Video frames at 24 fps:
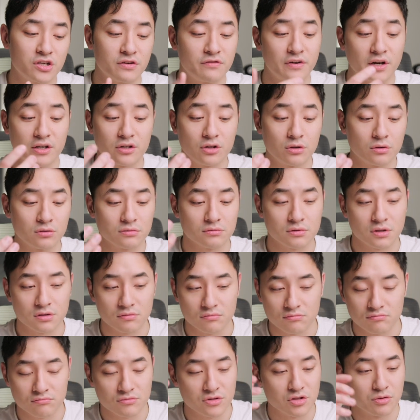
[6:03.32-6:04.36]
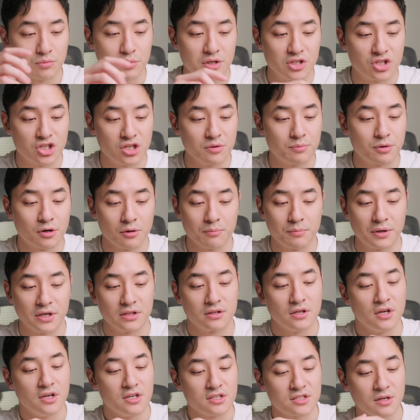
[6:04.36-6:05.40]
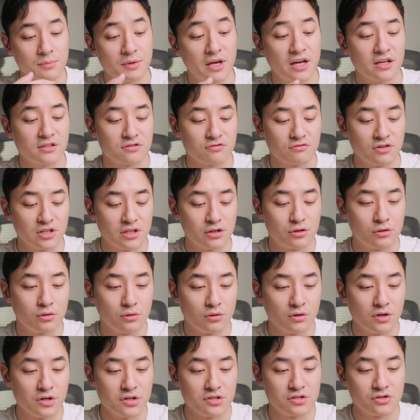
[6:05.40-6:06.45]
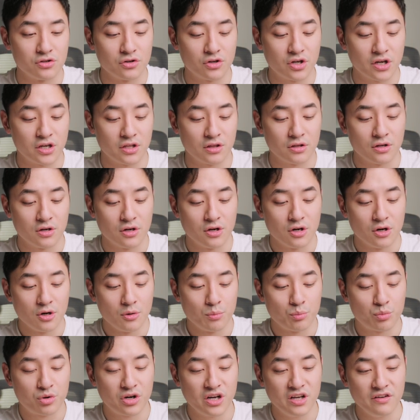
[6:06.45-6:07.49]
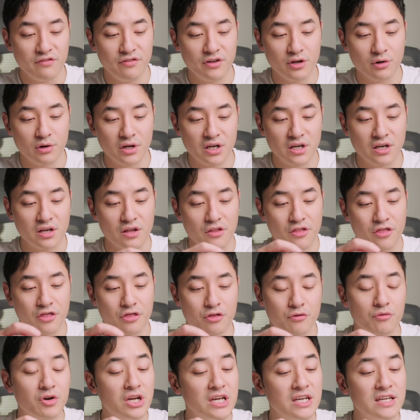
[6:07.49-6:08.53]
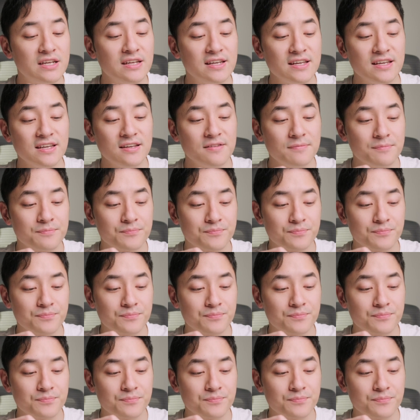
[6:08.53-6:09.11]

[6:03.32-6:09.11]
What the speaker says: If I don't, then it'll be cheaper. But something that's really cool is you can preview it in 3D,